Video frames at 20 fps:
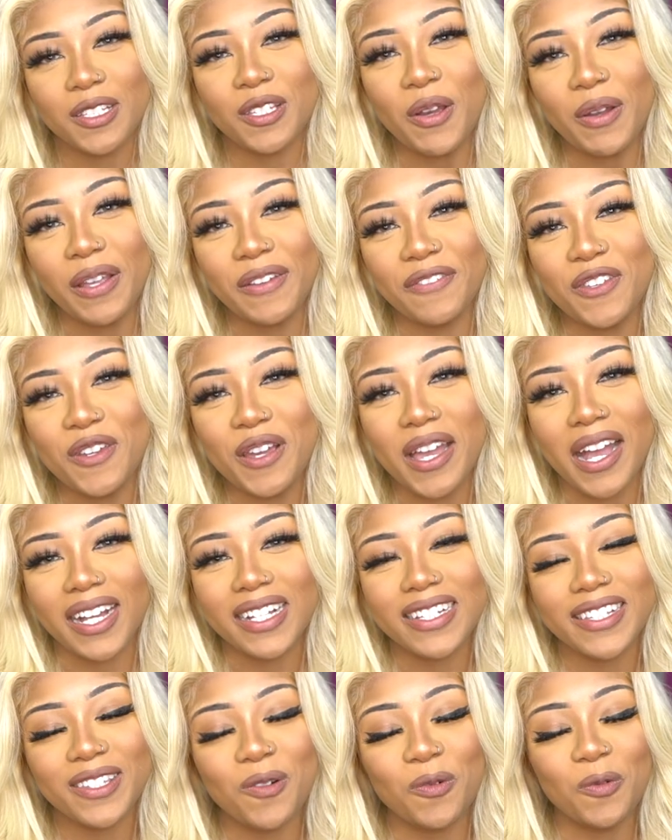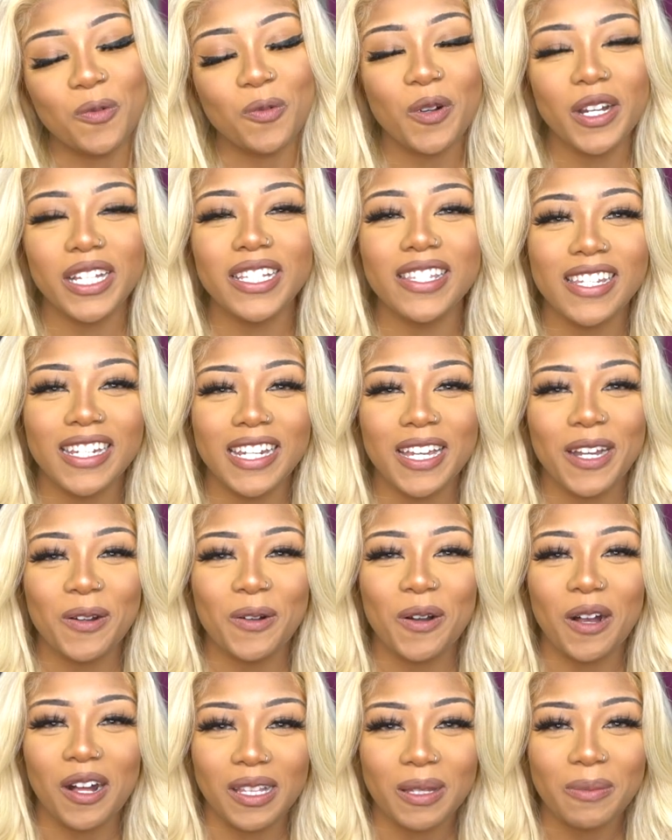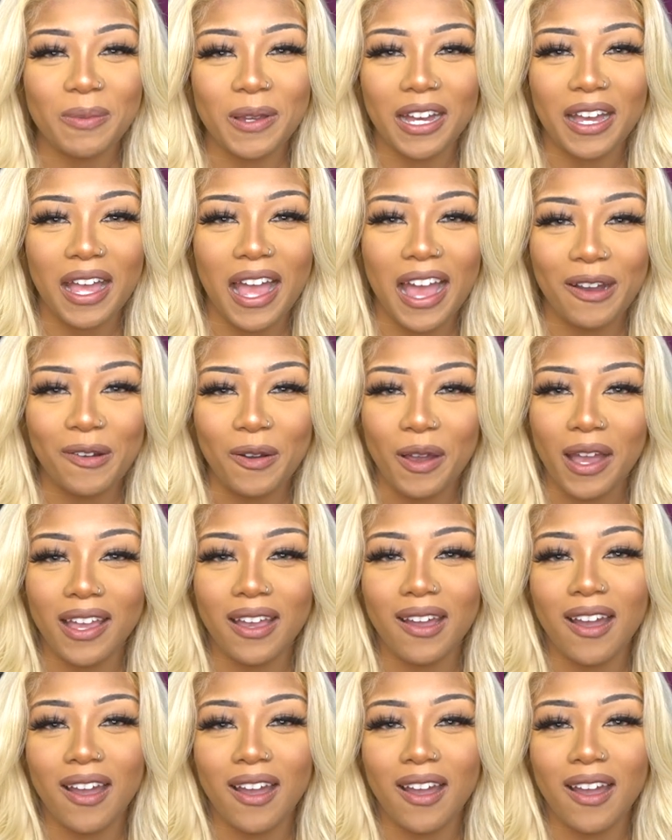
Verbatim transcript: So if you guys want to know all about how I